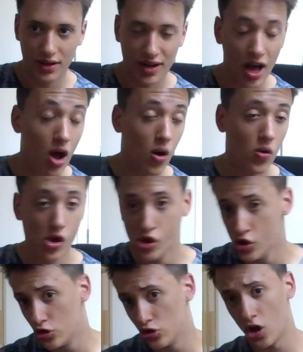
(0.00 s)
Now,
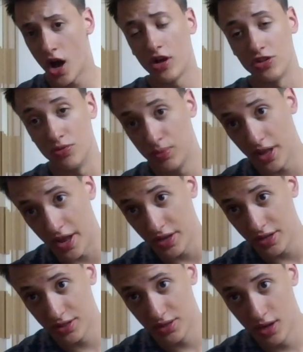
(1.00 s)
you know how to play
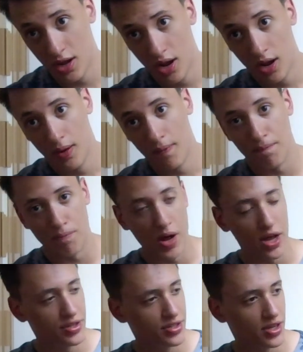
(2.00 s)
it,
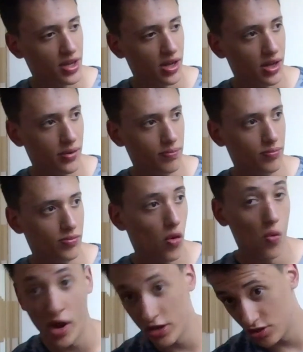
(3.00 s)
but
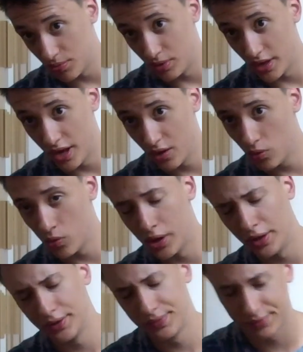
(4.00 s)
when to play it,
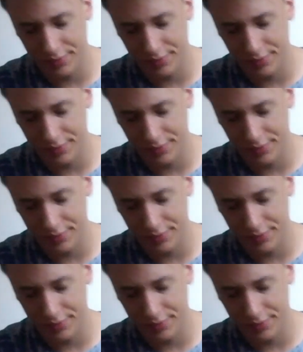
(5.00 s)
well,